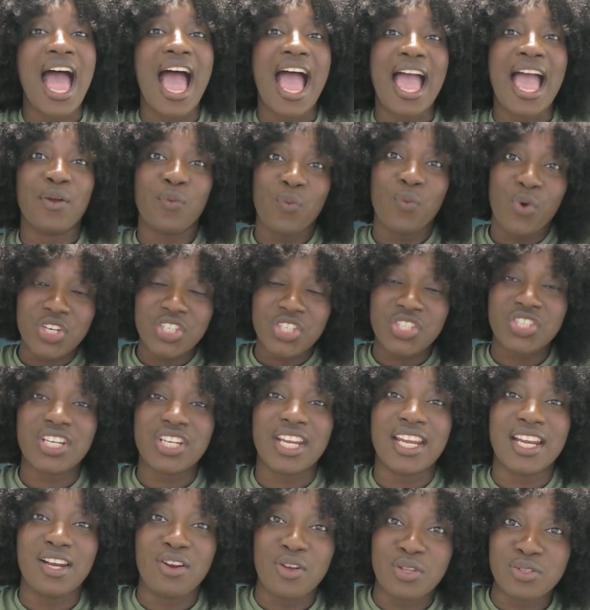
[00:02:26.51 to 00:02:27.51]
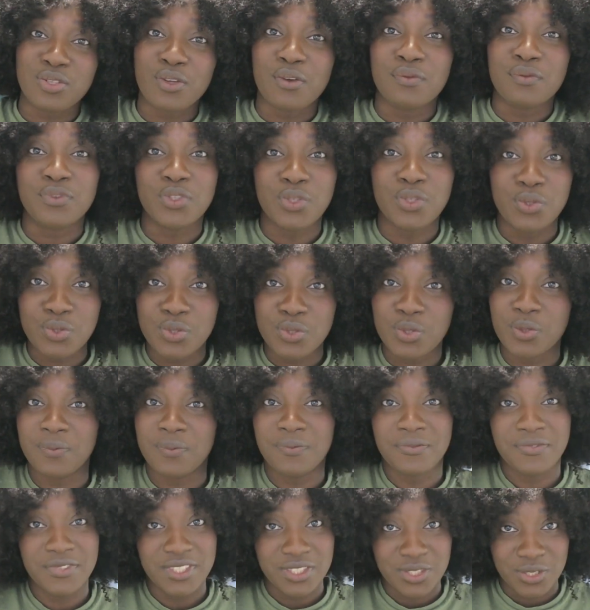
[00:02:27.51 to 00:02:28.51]
I watched a lot of
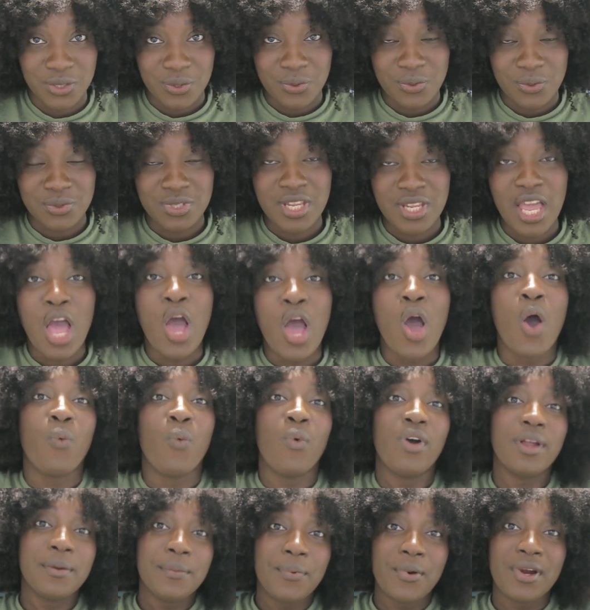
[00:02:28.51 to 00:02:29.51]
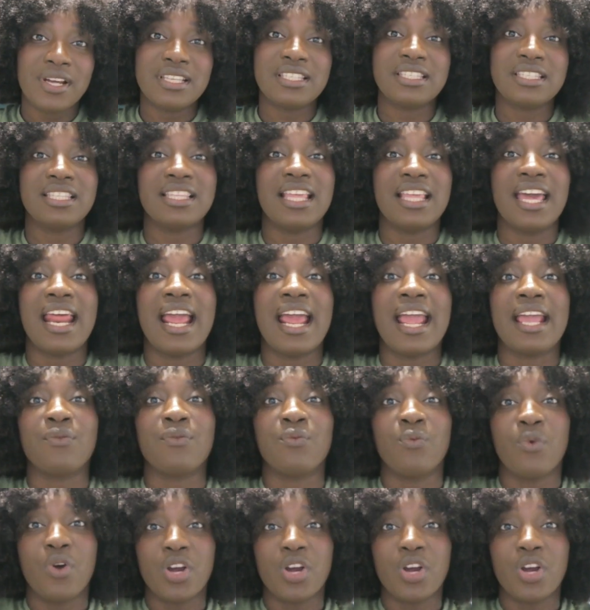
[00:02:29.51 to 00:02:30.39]
YouTube videos. One person that I